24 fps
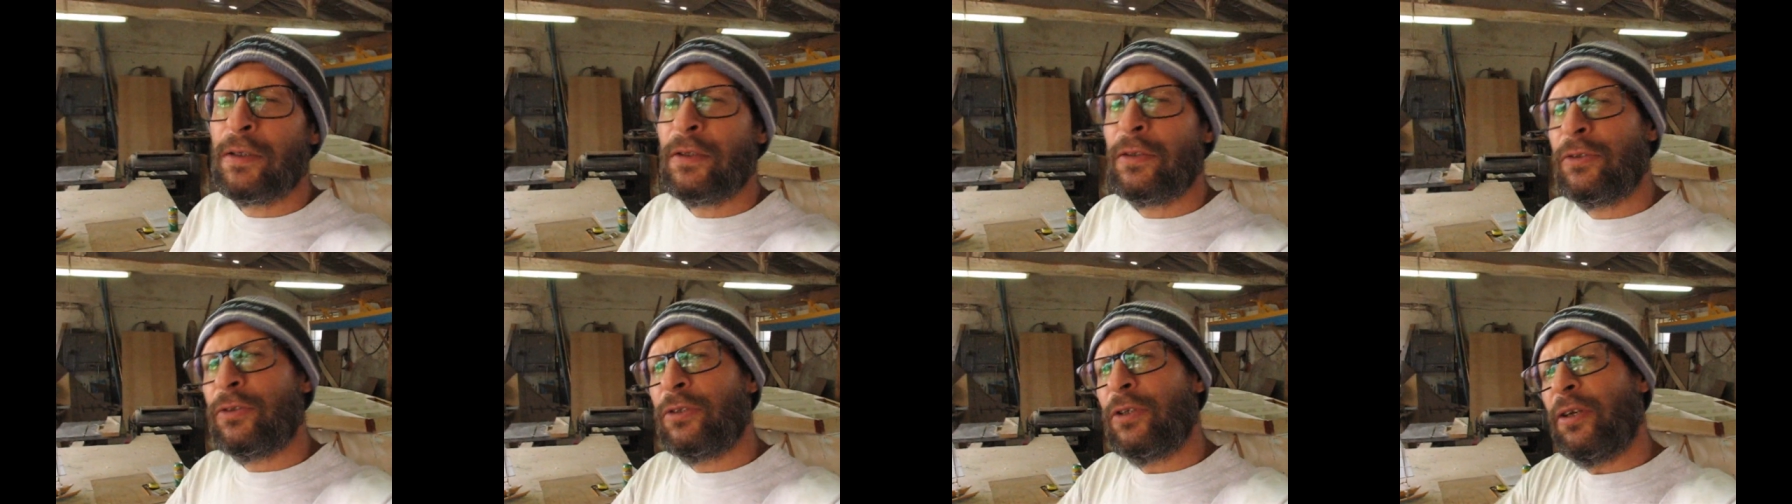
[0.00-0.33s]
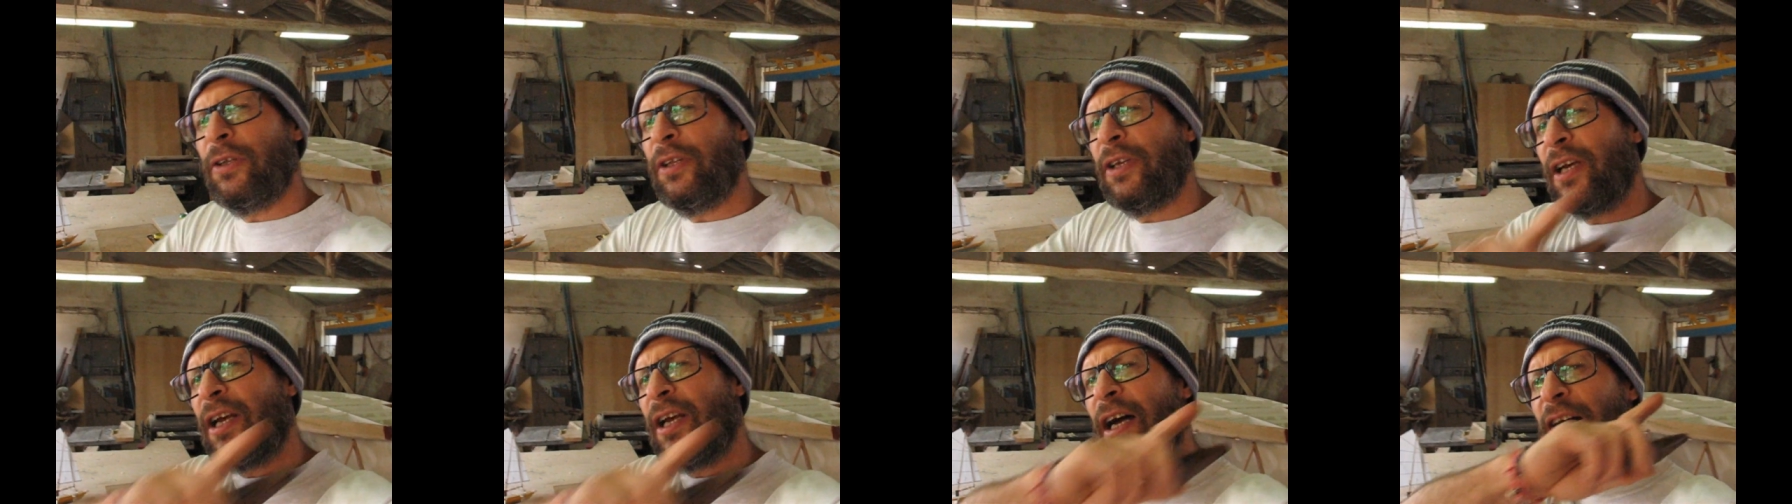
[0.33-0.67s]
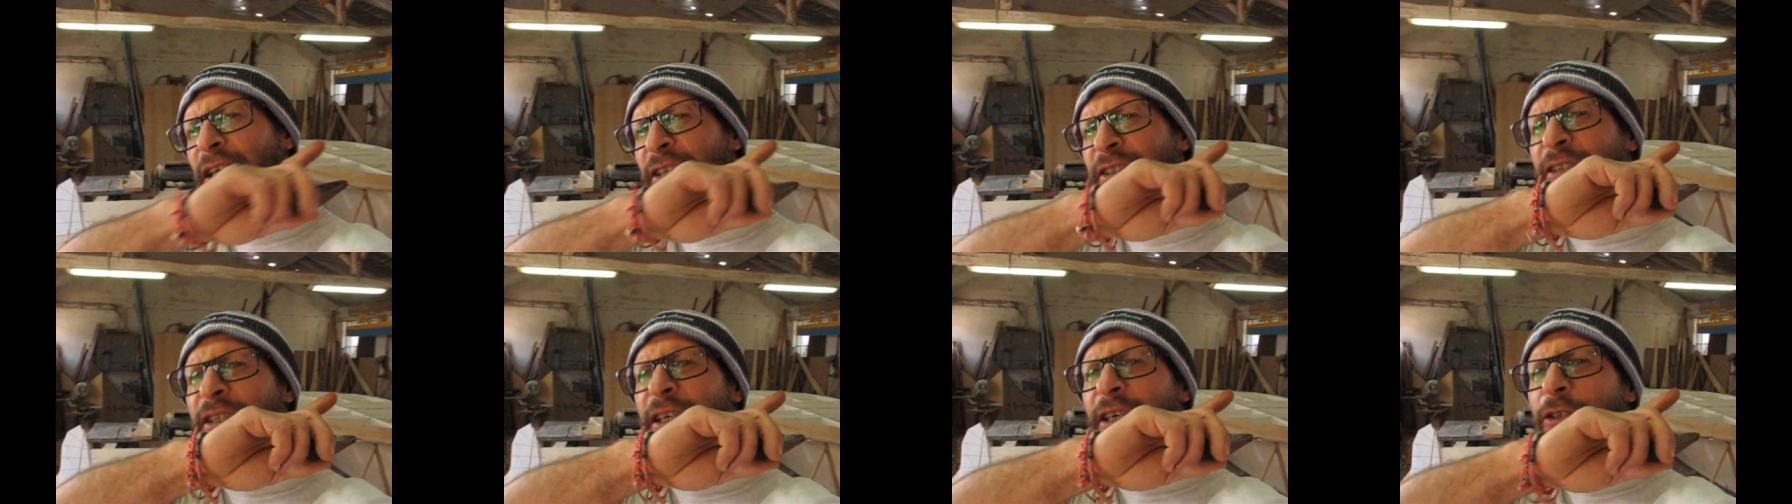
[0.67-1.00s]
So the
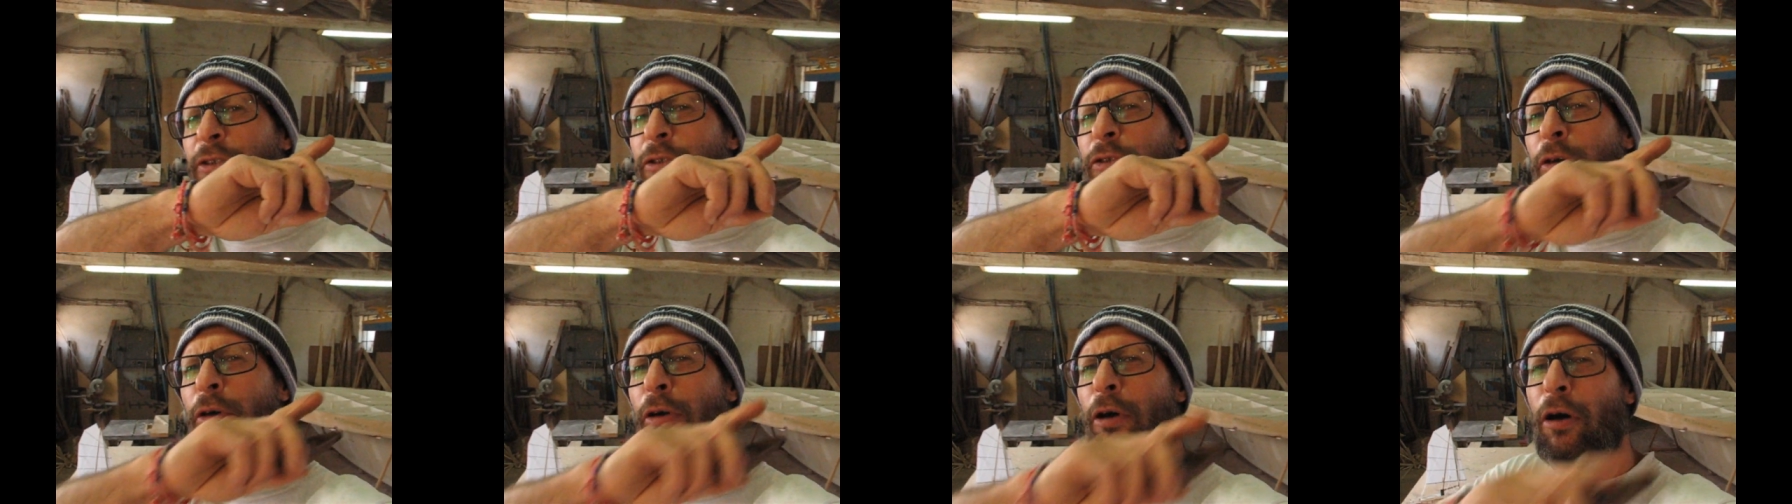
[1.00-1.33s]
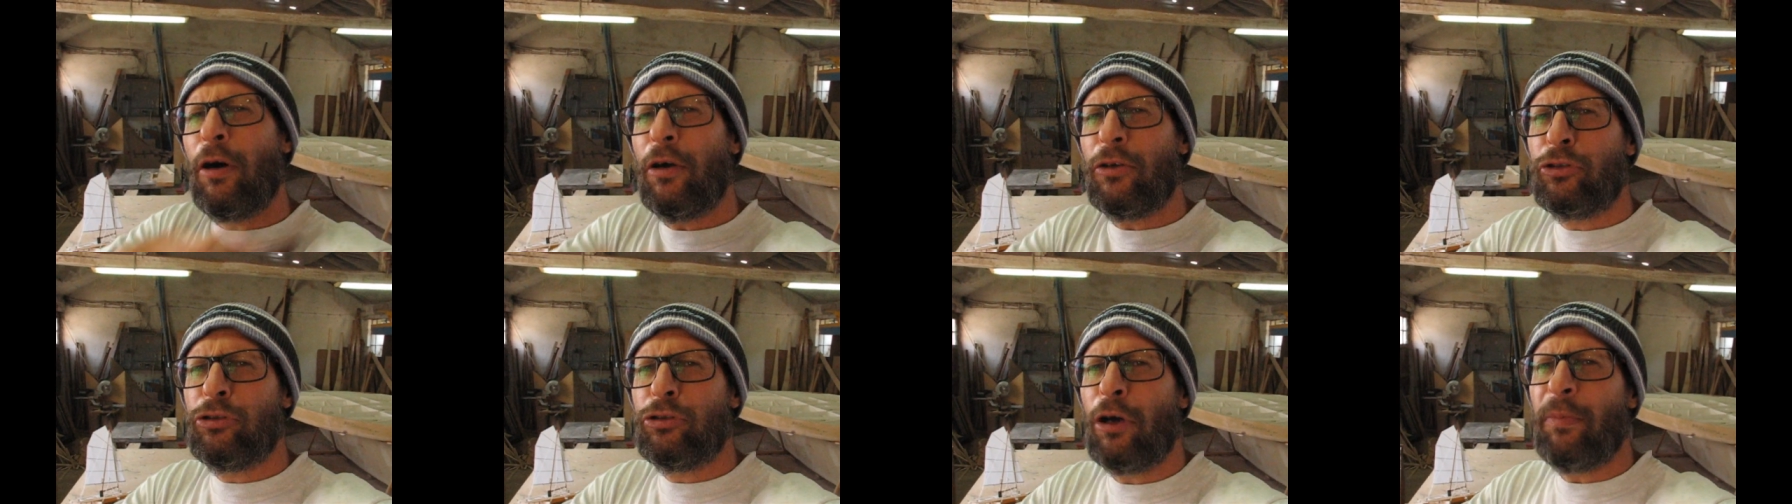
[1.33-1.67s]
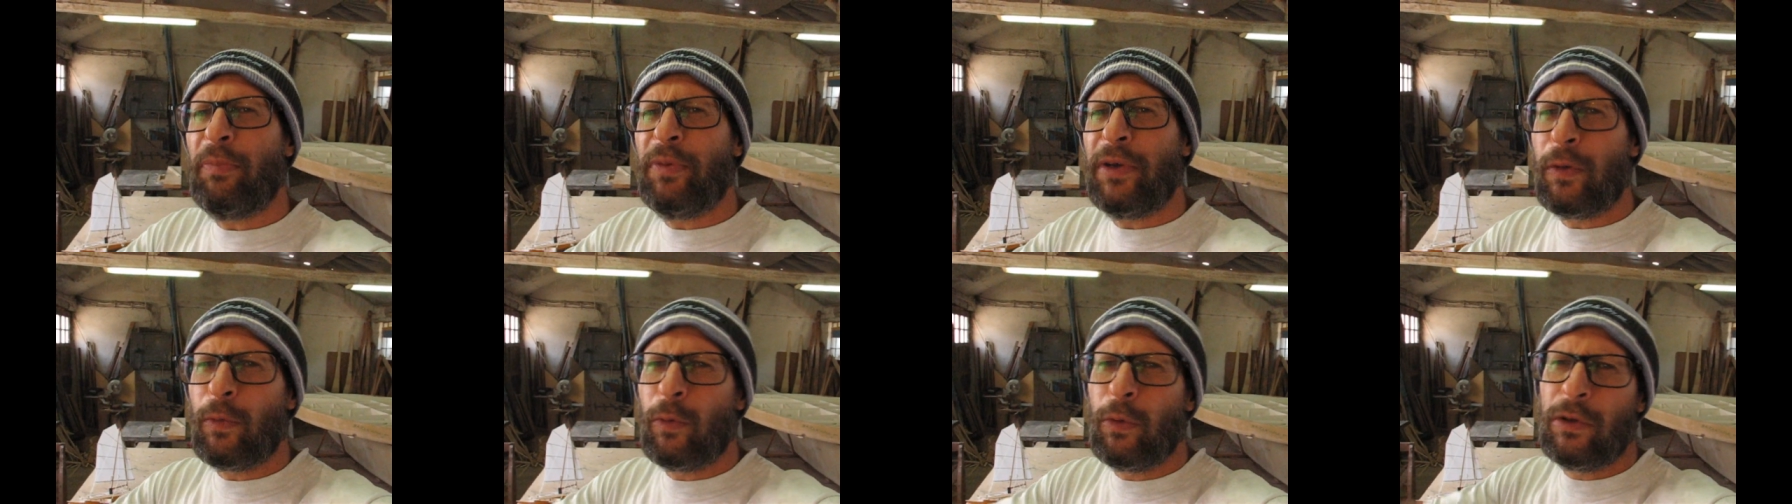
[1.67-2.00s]
guys next door are
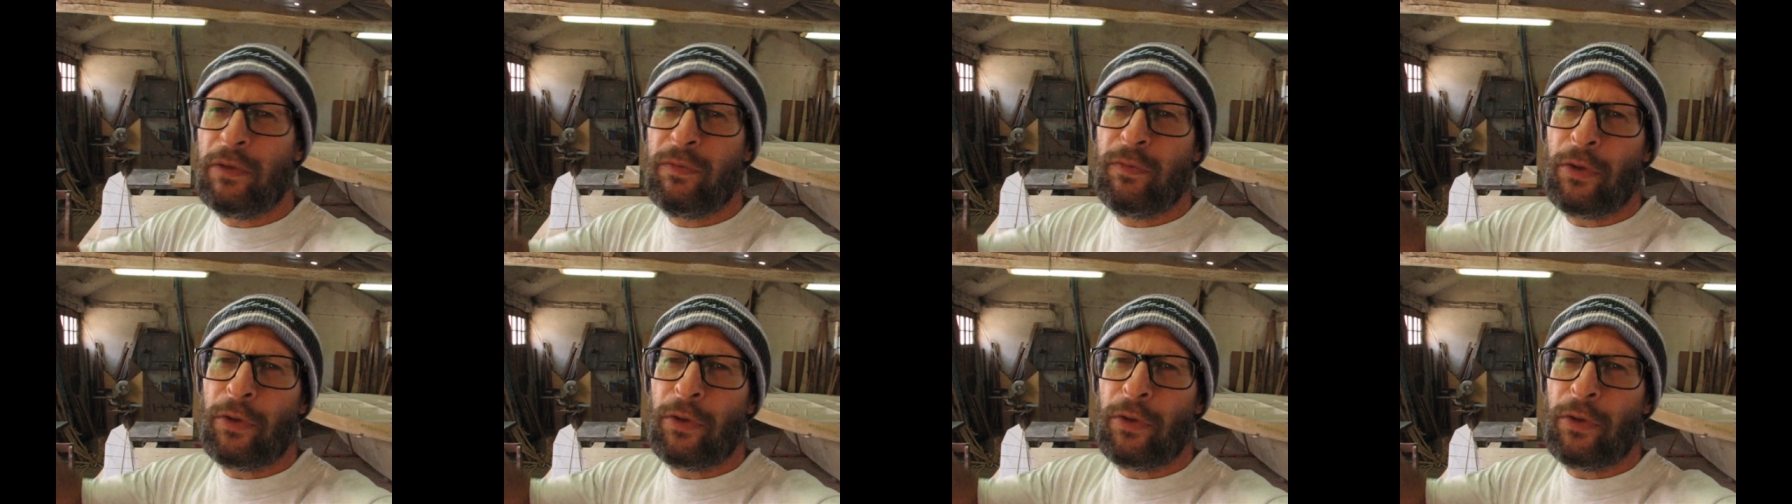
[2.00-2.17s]
chopping wood